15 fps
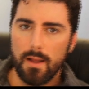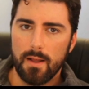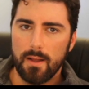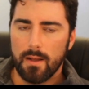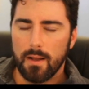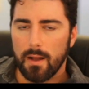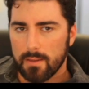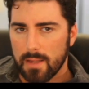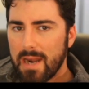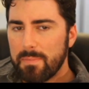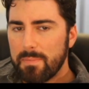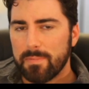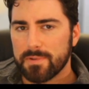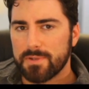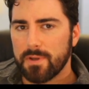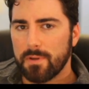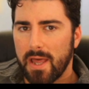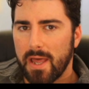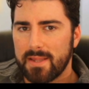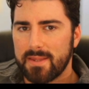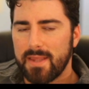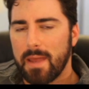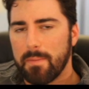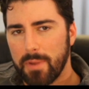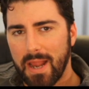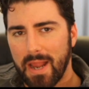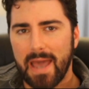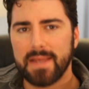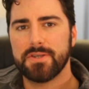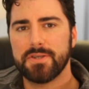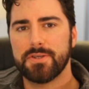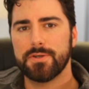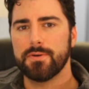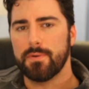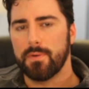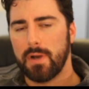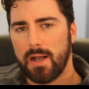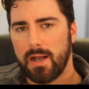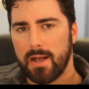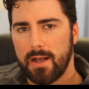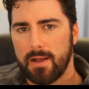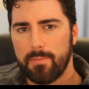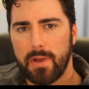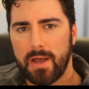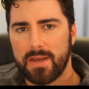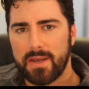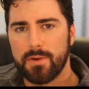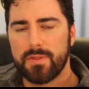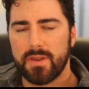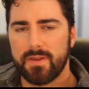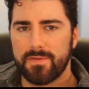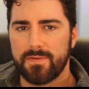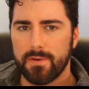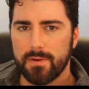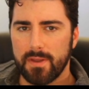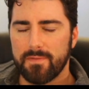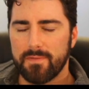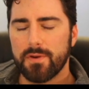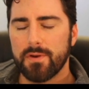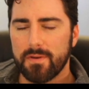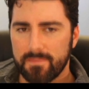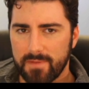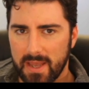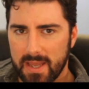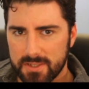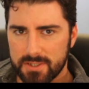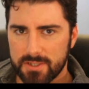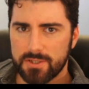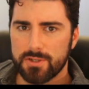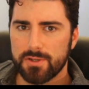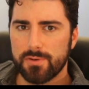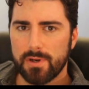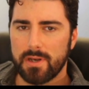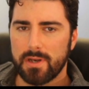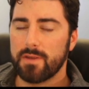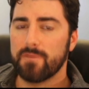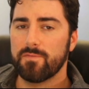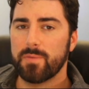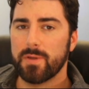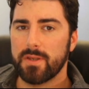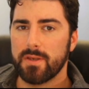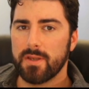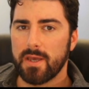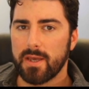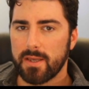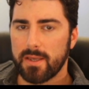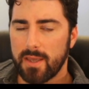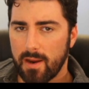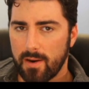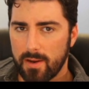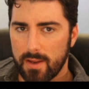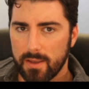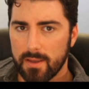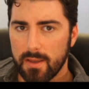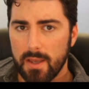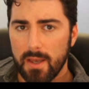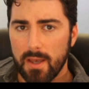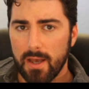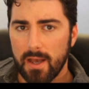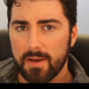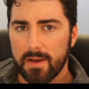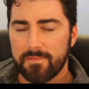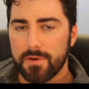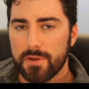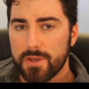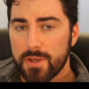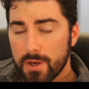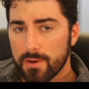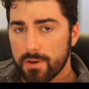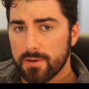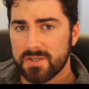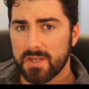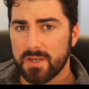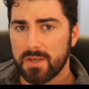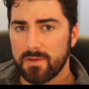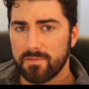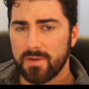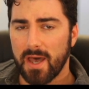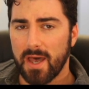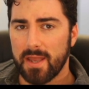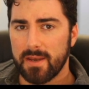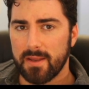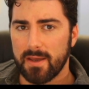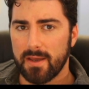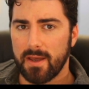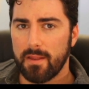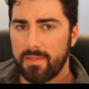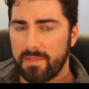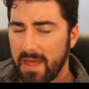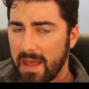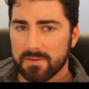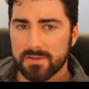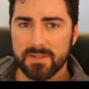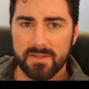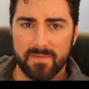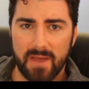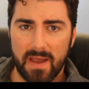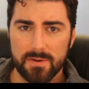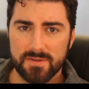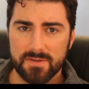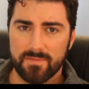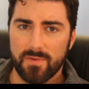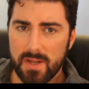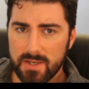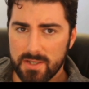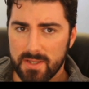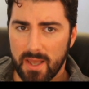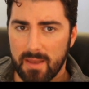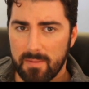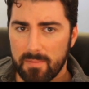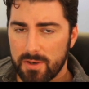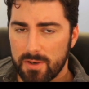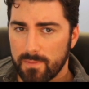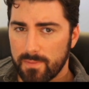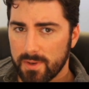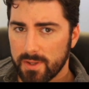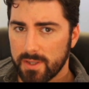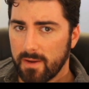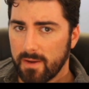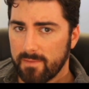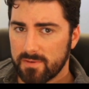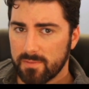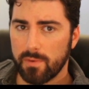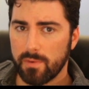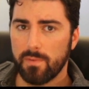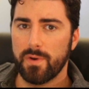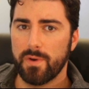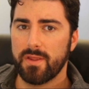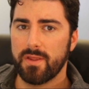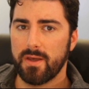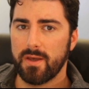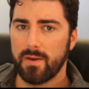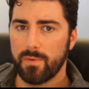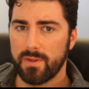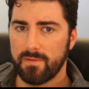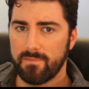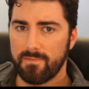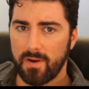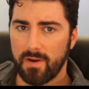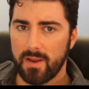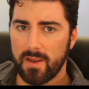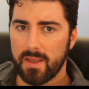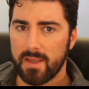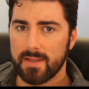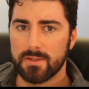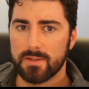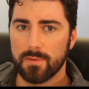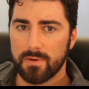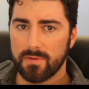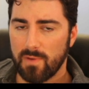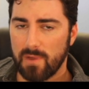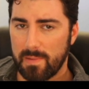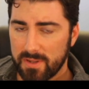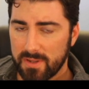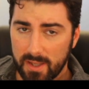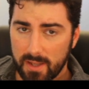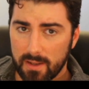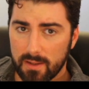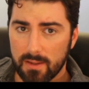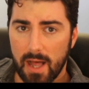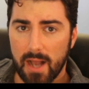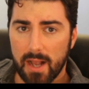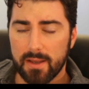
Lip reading: A lot of people don't like that, but I do. I know that if you're an advanced shooter and you've been carrying for years and you've got thousands of hours of range time and you're really comfortable with a very intuitive weapon like a Glock,